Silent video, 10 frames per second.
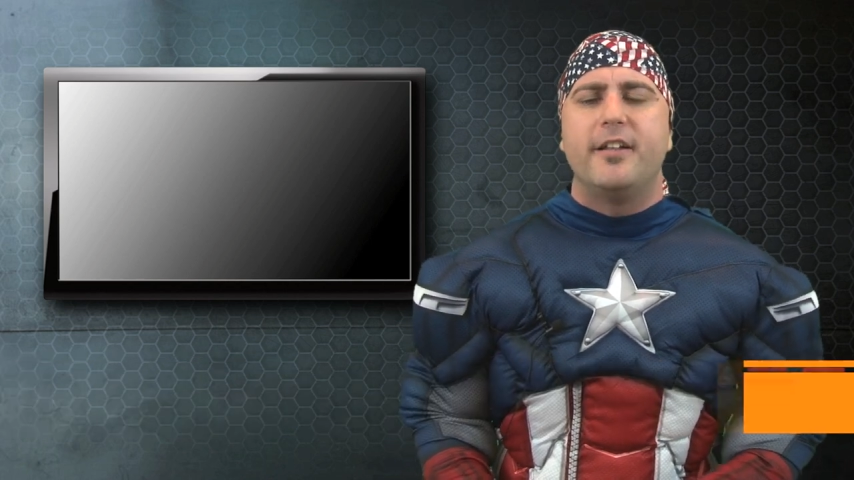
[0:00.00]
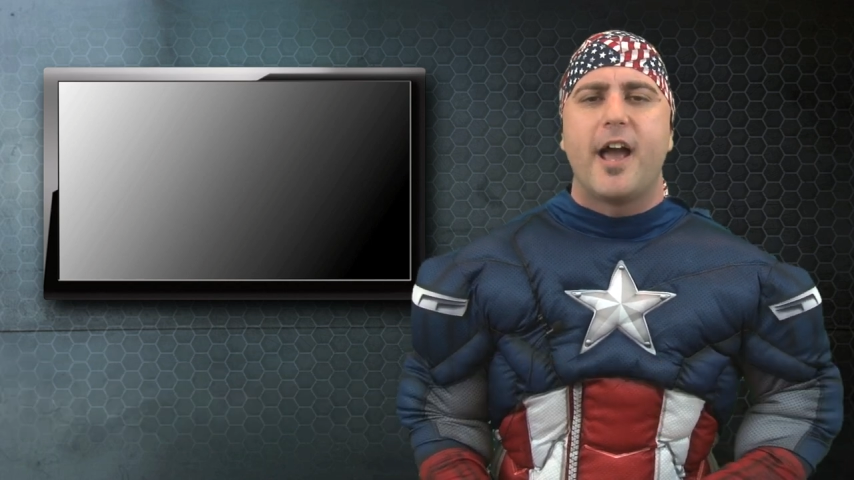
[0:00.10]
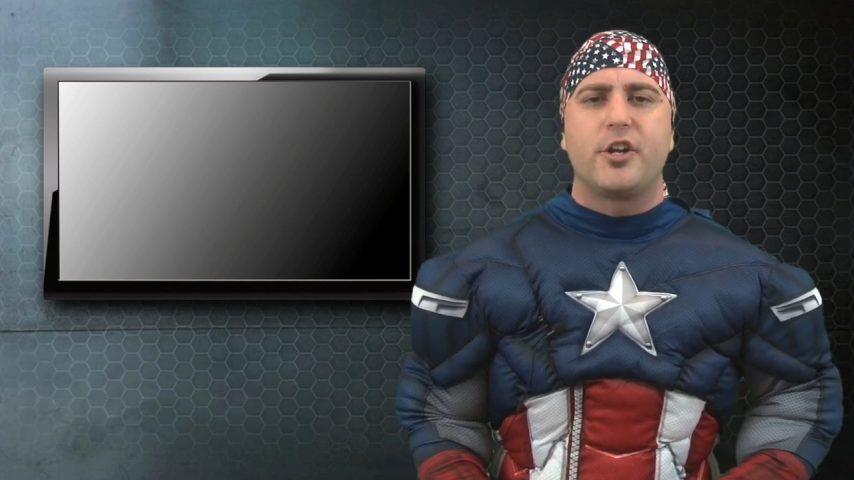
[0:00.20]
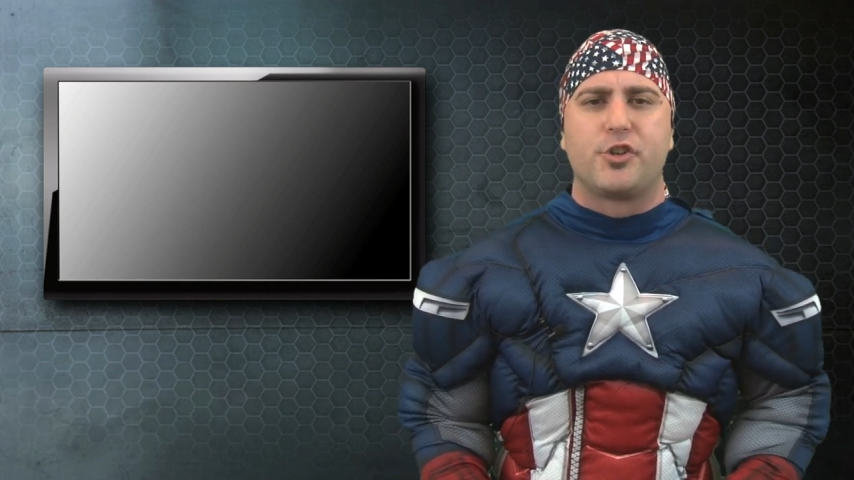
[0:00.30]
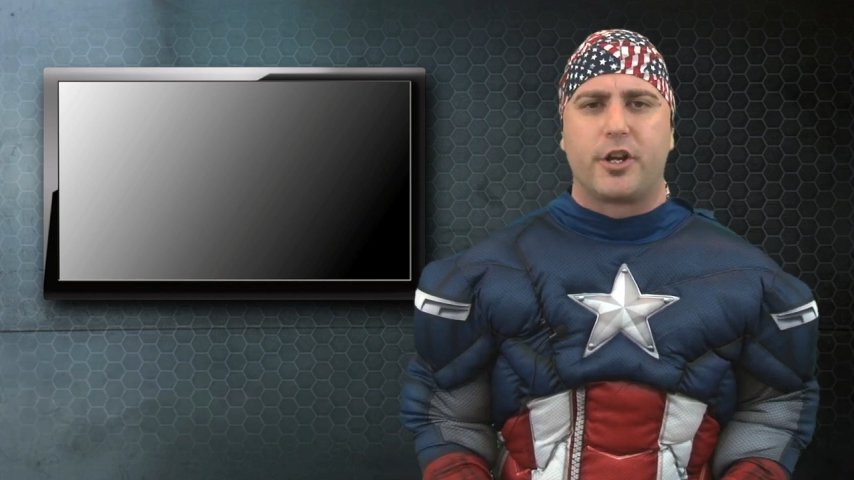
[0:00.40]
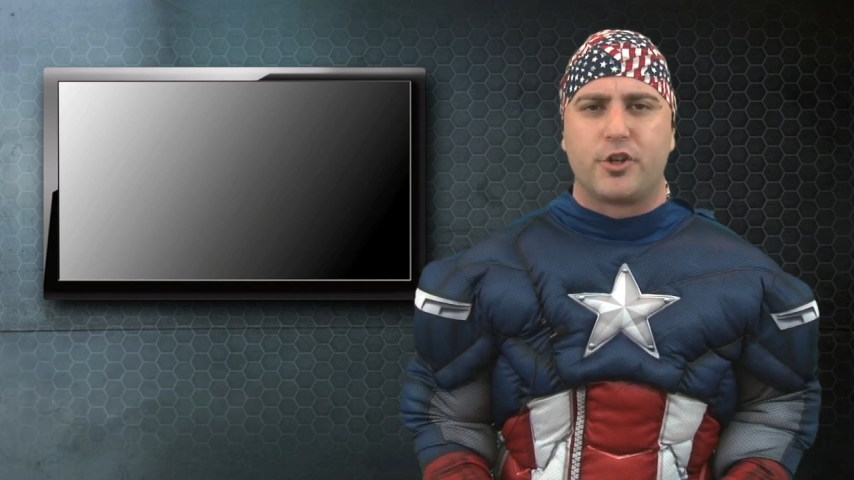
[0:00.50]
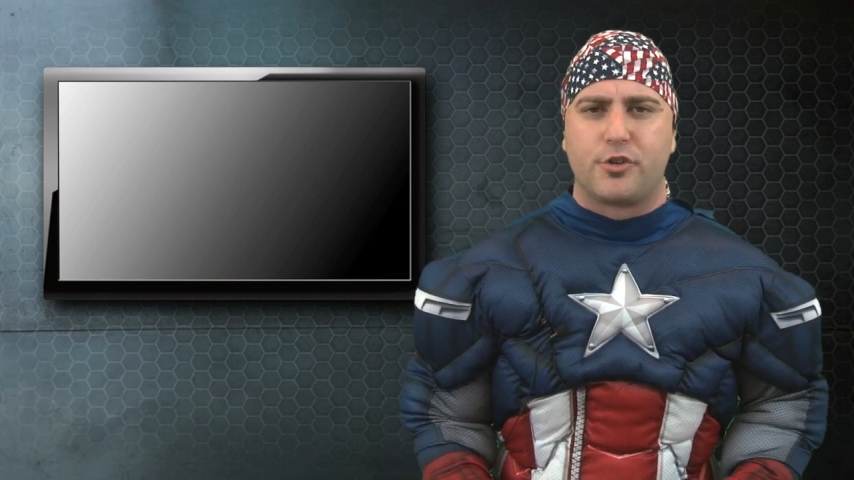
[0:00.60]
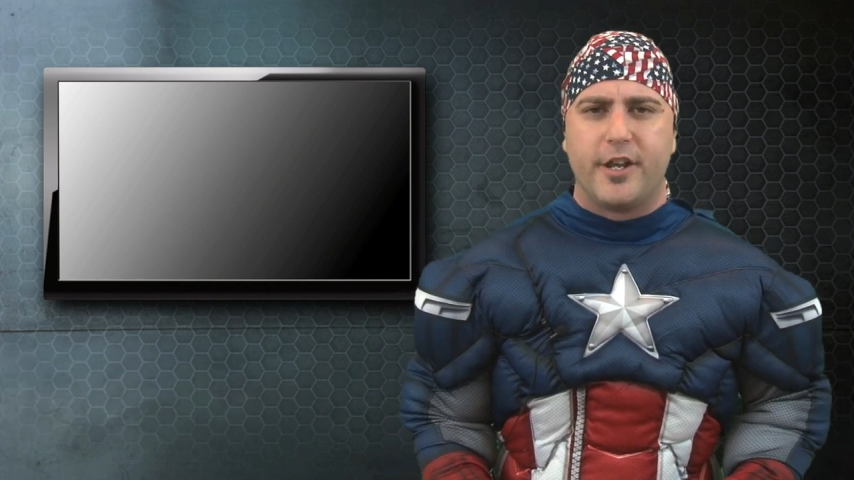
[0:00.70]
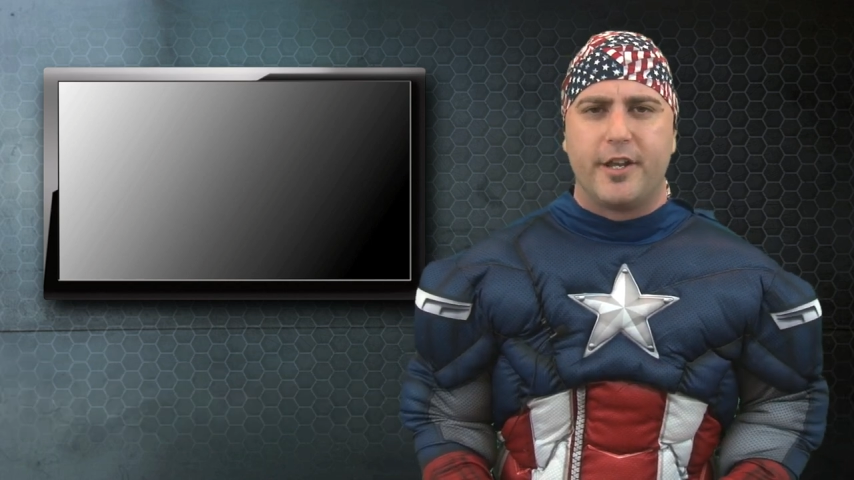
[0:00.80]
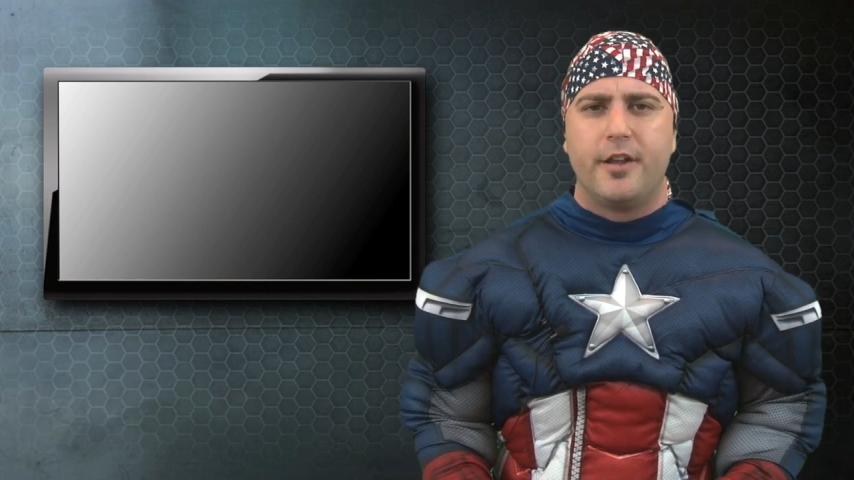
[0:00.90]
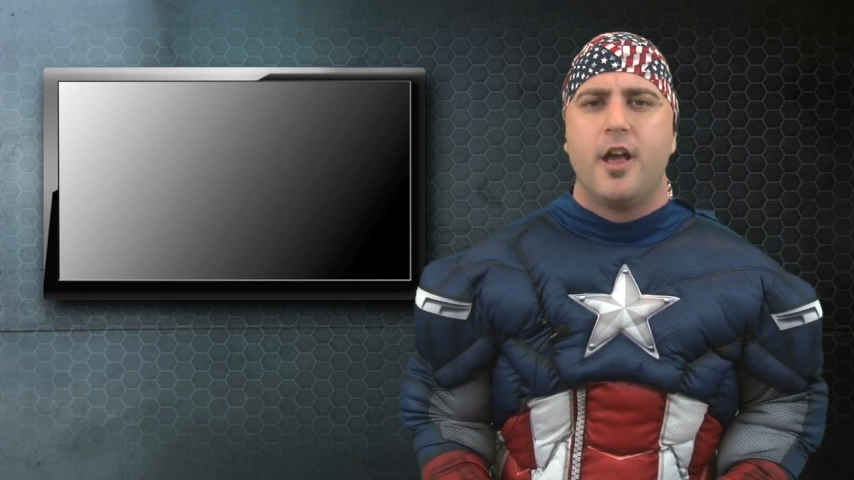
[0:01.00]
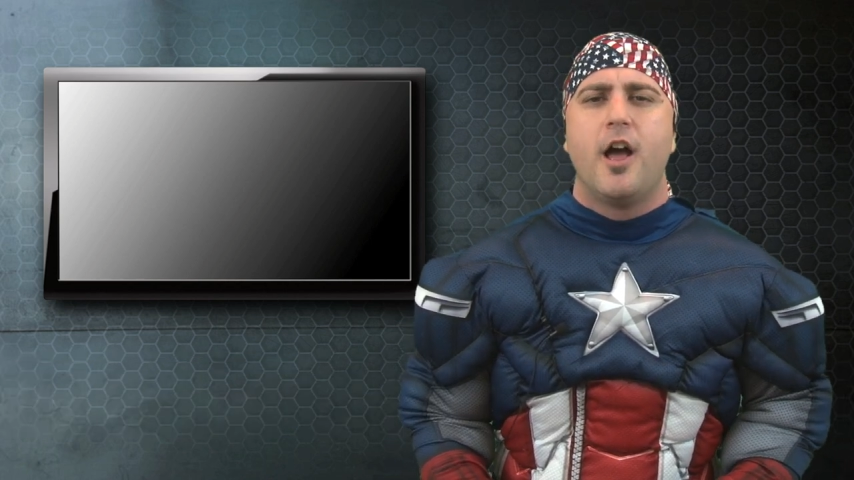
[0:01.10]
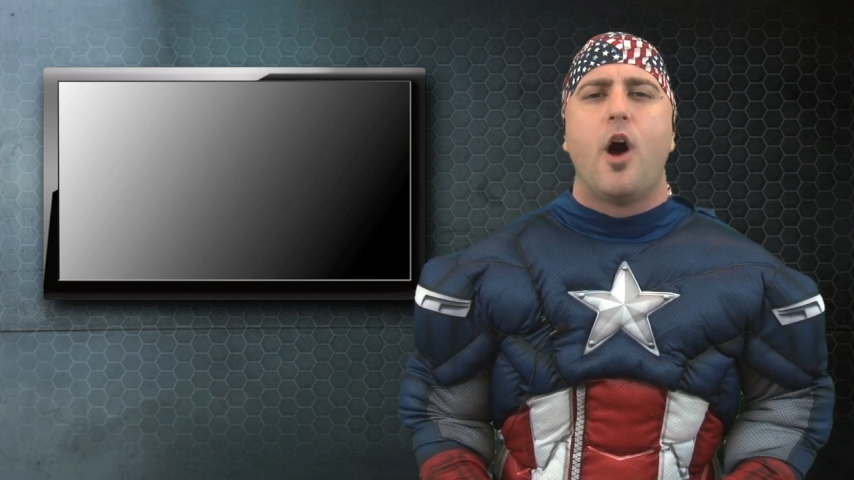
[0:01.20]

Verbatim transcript: night of trick or treating,